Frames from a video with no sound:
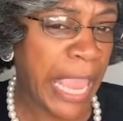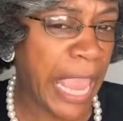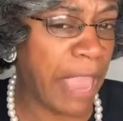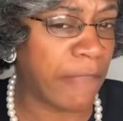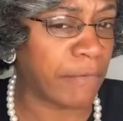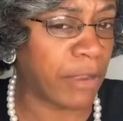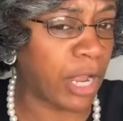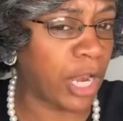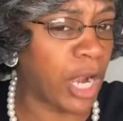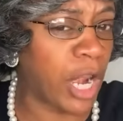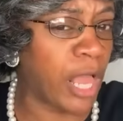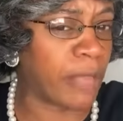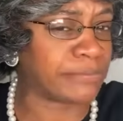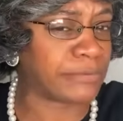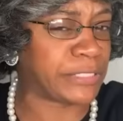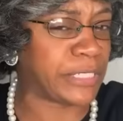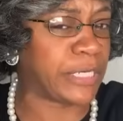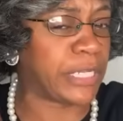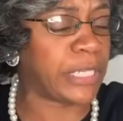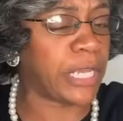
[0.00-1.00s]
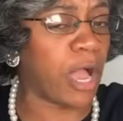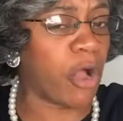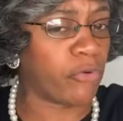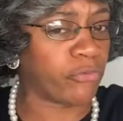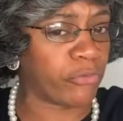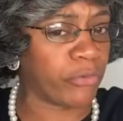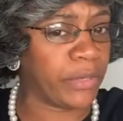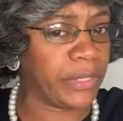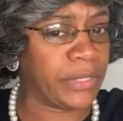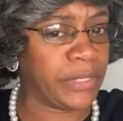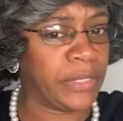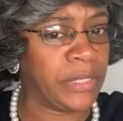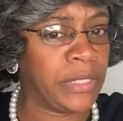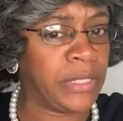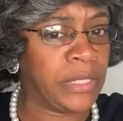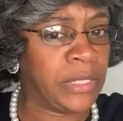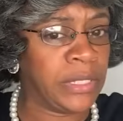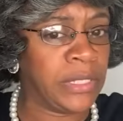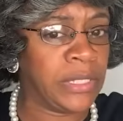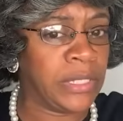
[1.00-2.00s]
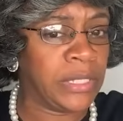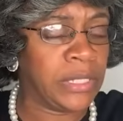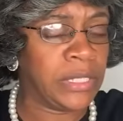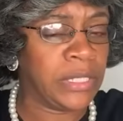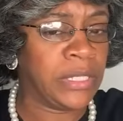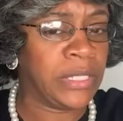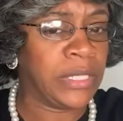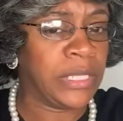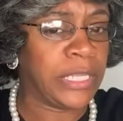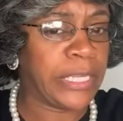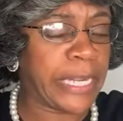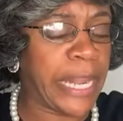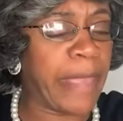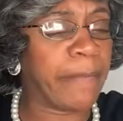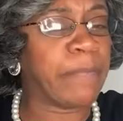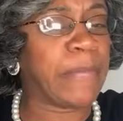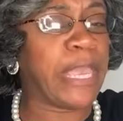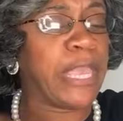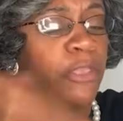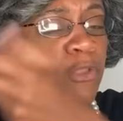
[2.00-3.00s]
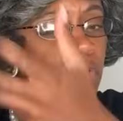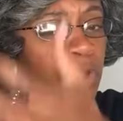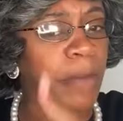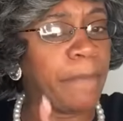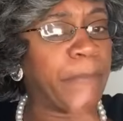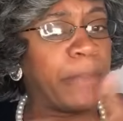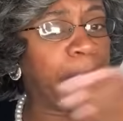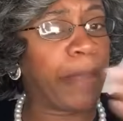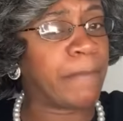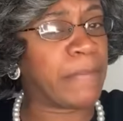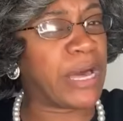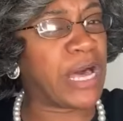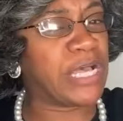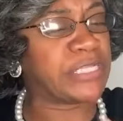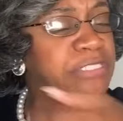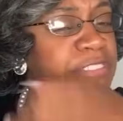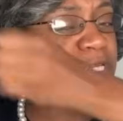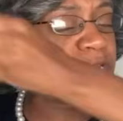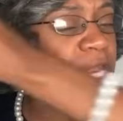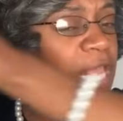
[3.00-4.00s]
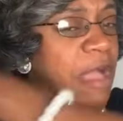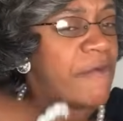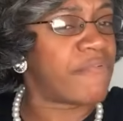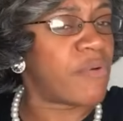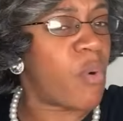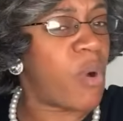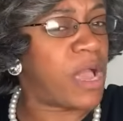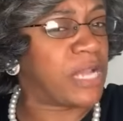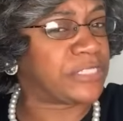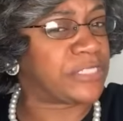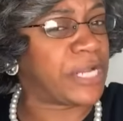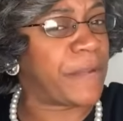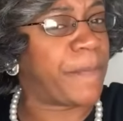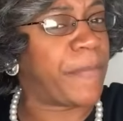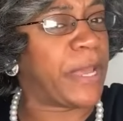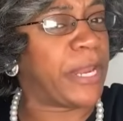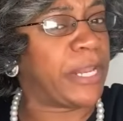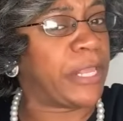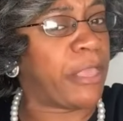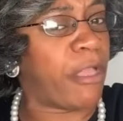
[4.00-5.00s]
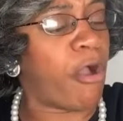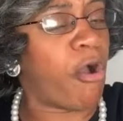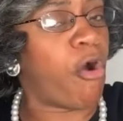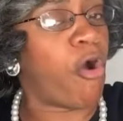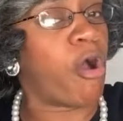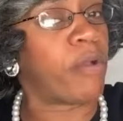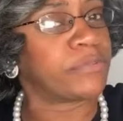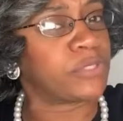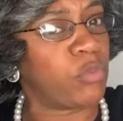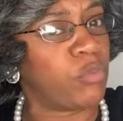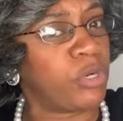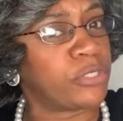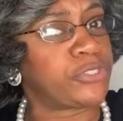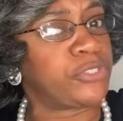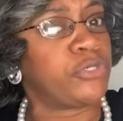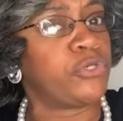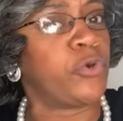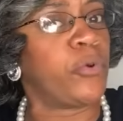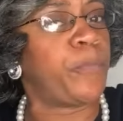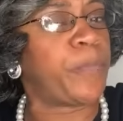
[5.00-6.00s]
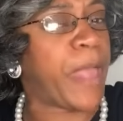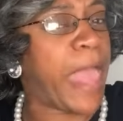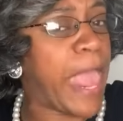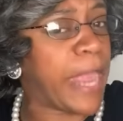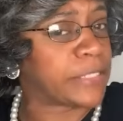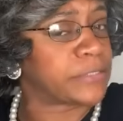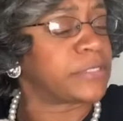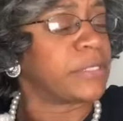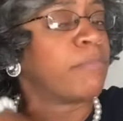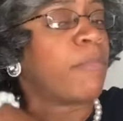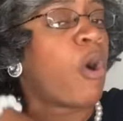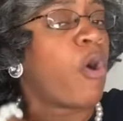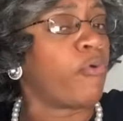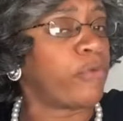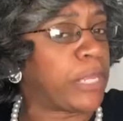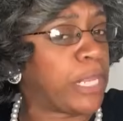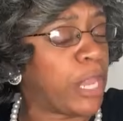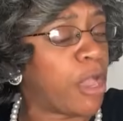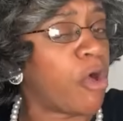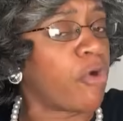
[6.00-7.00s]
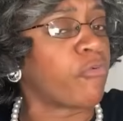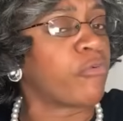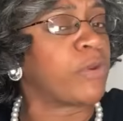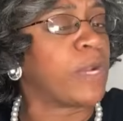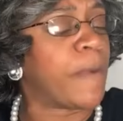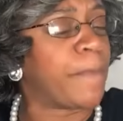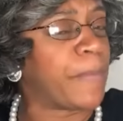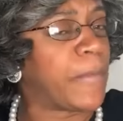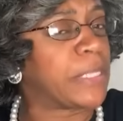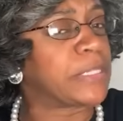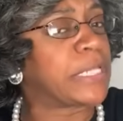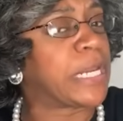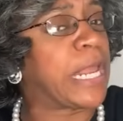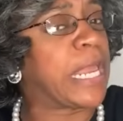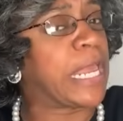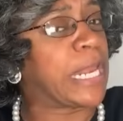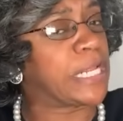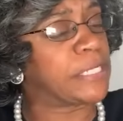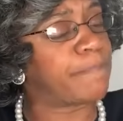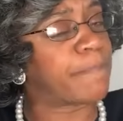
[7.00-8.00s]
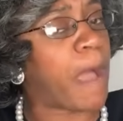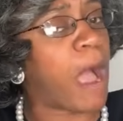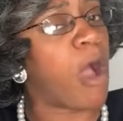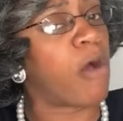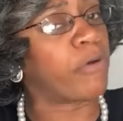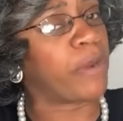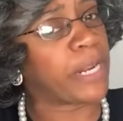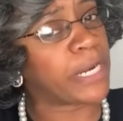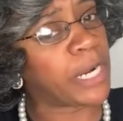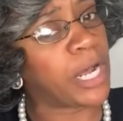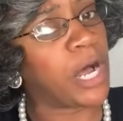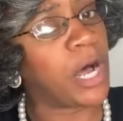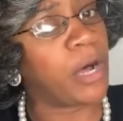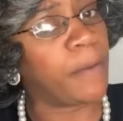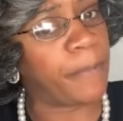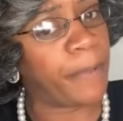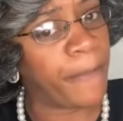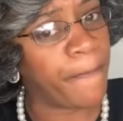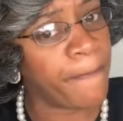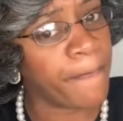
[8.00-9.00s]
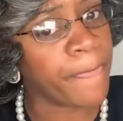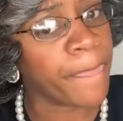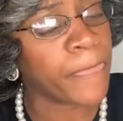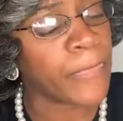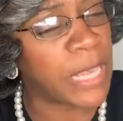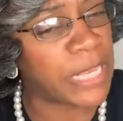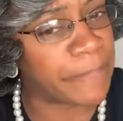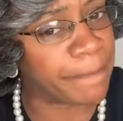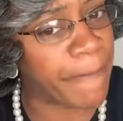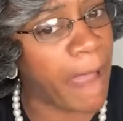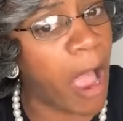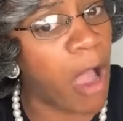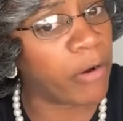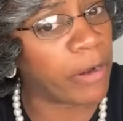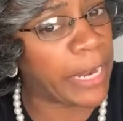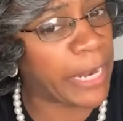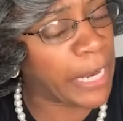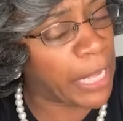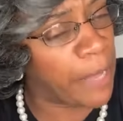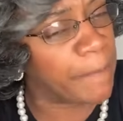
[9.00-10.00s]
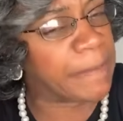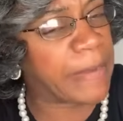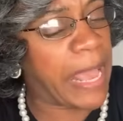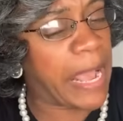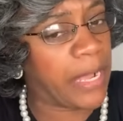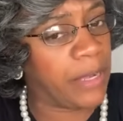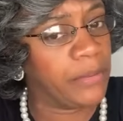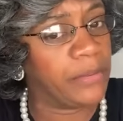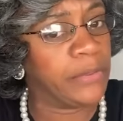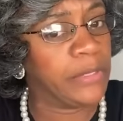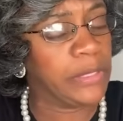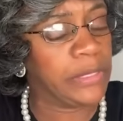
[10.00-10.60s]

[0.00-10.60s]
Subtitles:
Having clumped for deodorant. That means you done been musting, never washed up under your arms. And what you do, pat some more deodorant up under there and it's balling up. It's balling up now.